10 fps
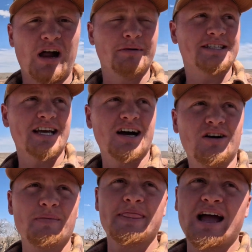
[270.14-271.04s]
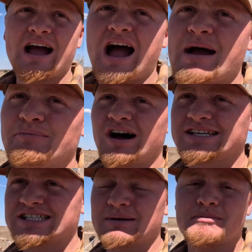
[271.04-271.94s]
probably tell I
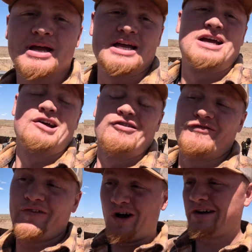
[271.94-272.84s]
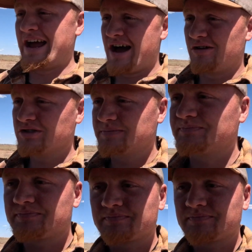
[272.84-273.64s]
bought some fall cows.